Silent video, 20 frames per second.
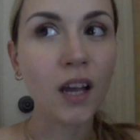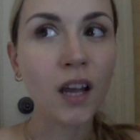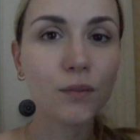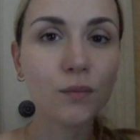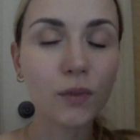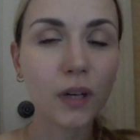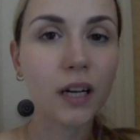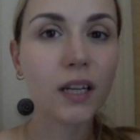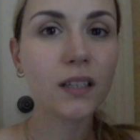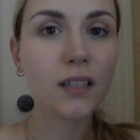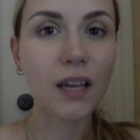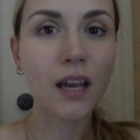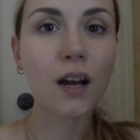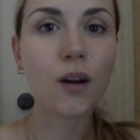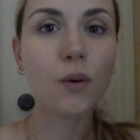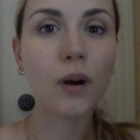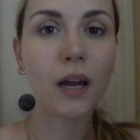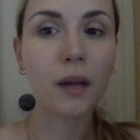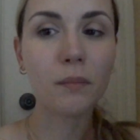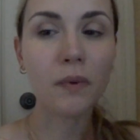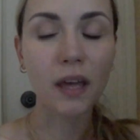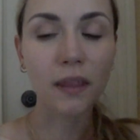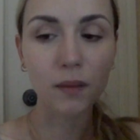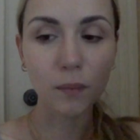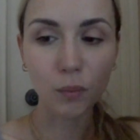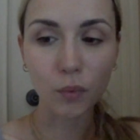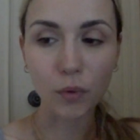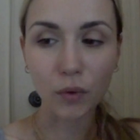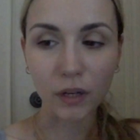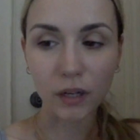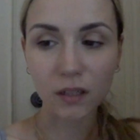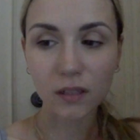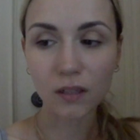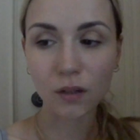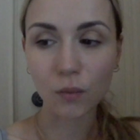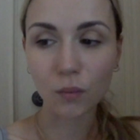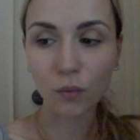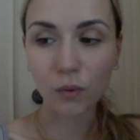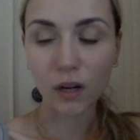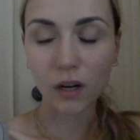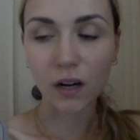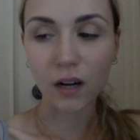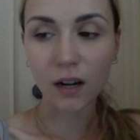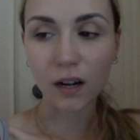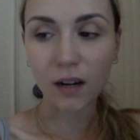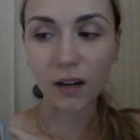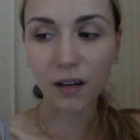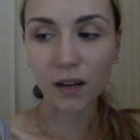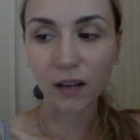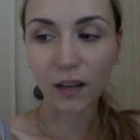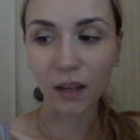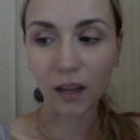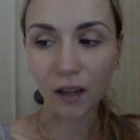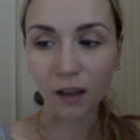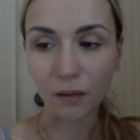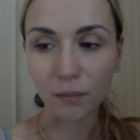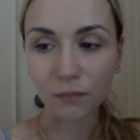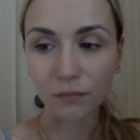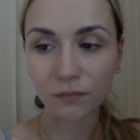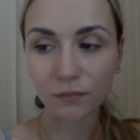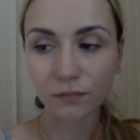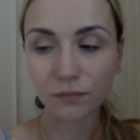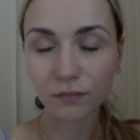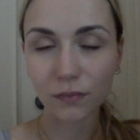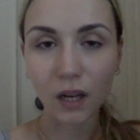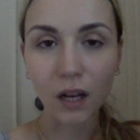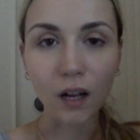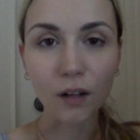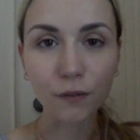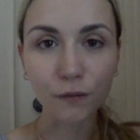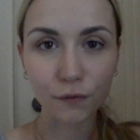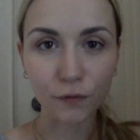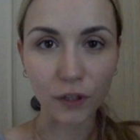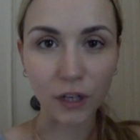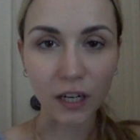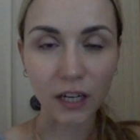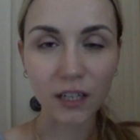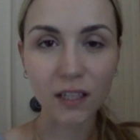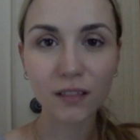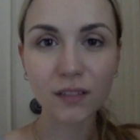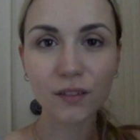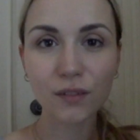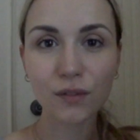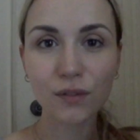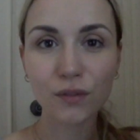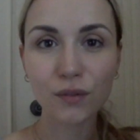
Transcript: And right now I'm at the point where I am afraid